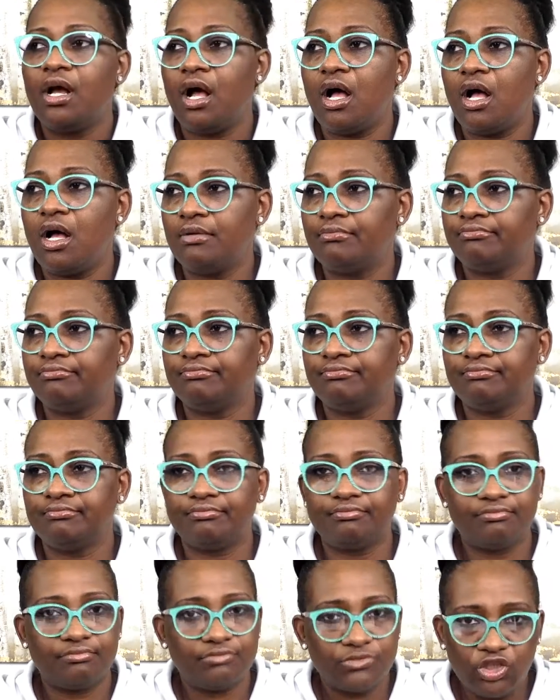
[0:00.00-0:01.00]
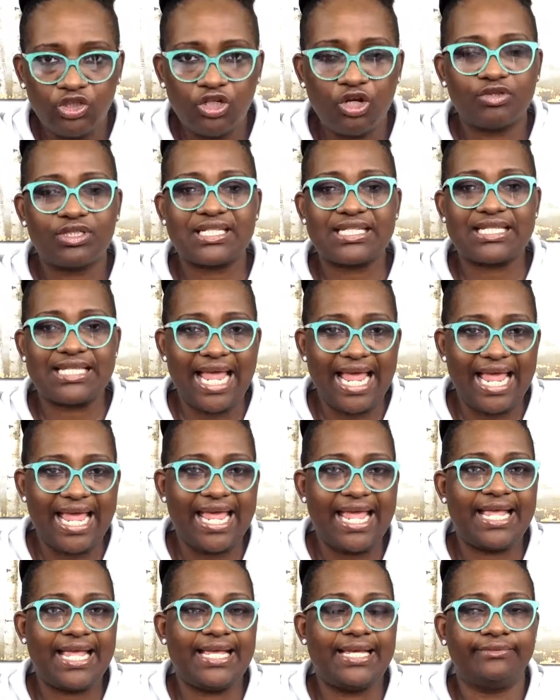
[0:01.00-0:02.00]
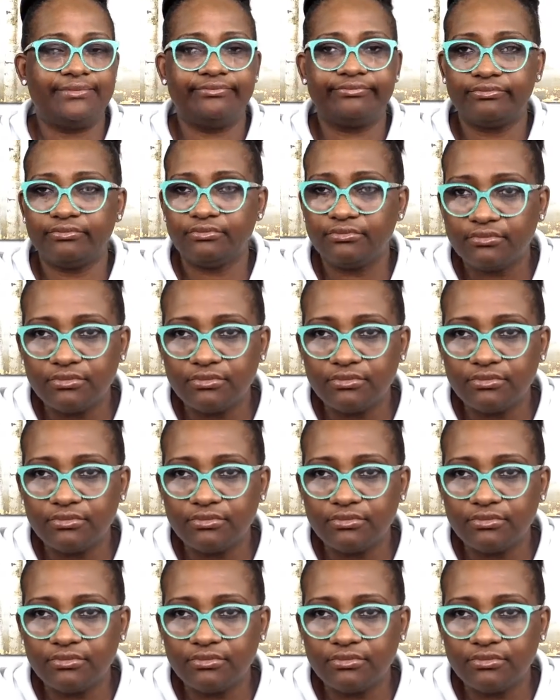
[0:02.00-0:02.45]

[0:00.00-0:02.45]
slang and,